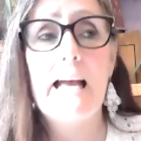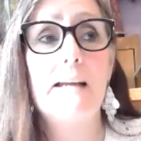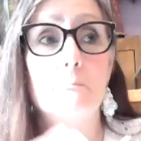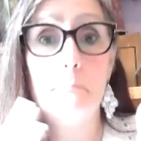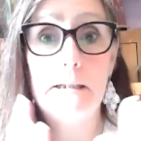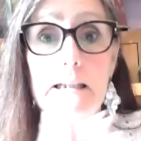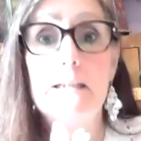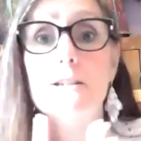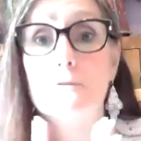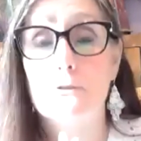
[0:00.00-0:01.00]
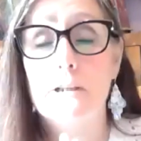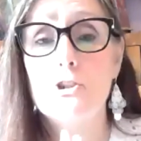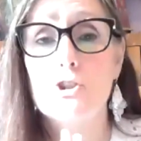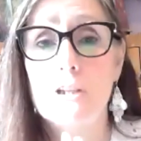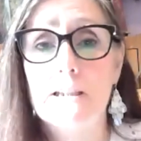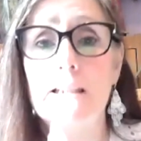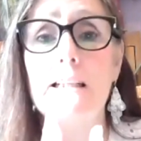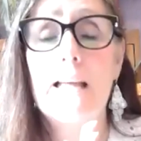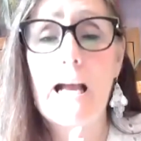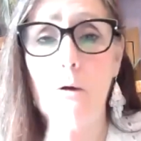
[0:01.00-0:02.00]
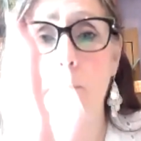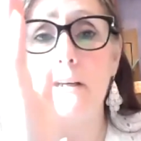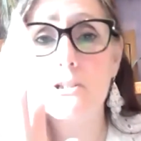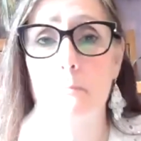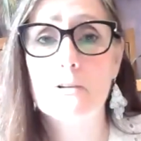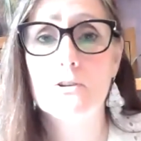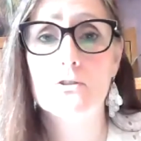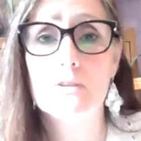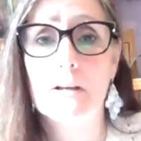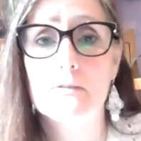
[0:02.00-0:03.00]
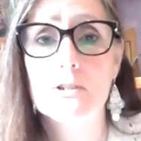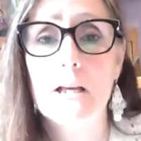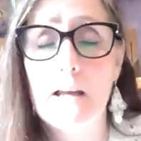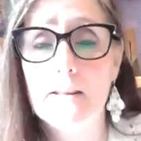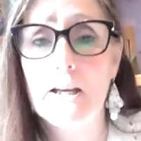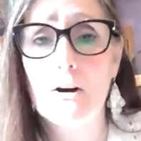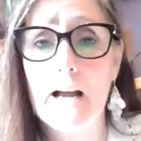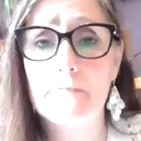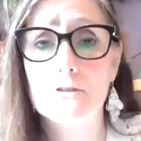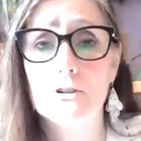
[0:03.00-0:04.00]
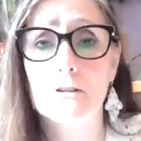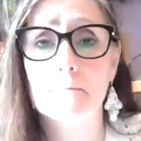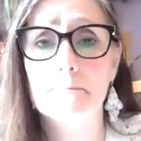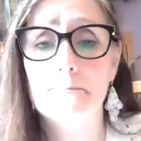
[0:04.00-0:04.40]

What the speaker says: and be differentiated in how we express ourselves thereafter.